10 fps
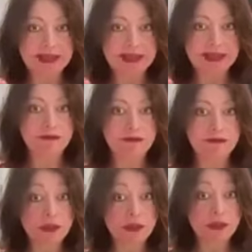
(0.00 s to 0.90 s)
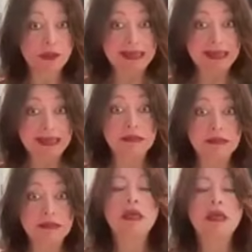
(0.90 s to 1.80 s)
a few days.
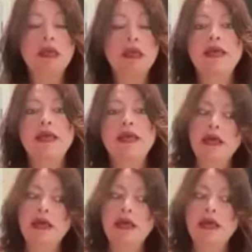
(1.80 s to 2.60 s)
Ice